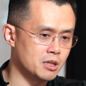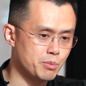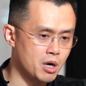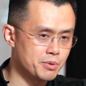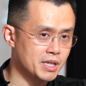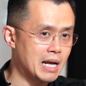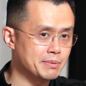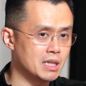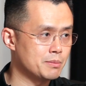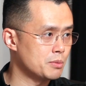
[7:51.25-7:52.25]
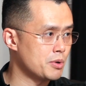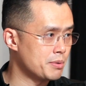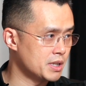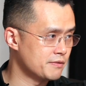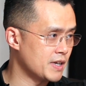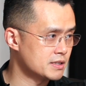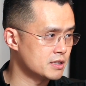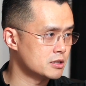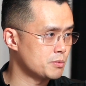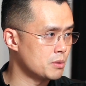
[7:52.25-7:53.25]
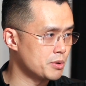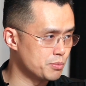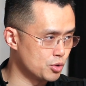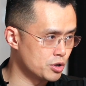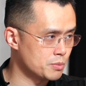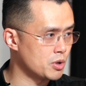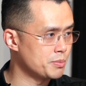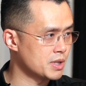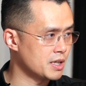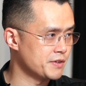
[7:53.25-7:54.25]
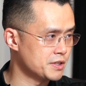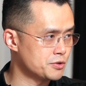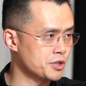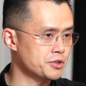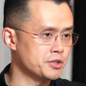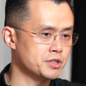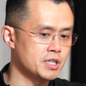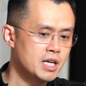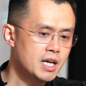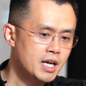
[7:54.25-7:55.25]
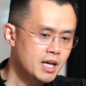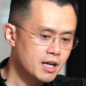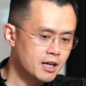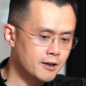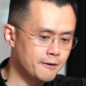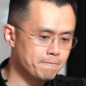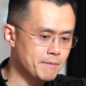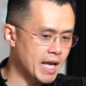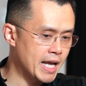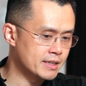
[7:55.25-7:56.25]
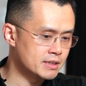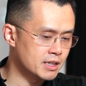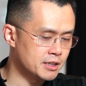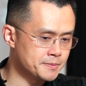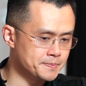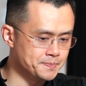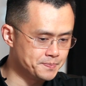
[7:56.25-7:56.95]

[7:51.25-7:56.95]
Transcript: uh, proper cap table, proper investors, proper board, proper governance structures, um, and uh,